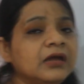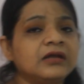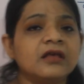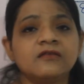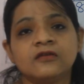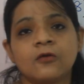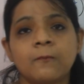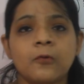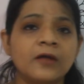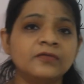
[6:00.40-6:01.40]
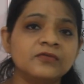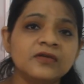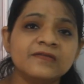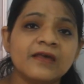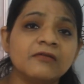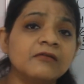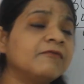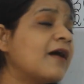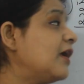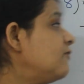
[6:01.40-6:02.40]
it as
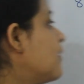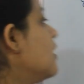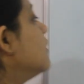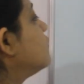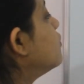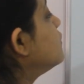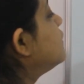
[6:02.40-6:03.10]
0.375? So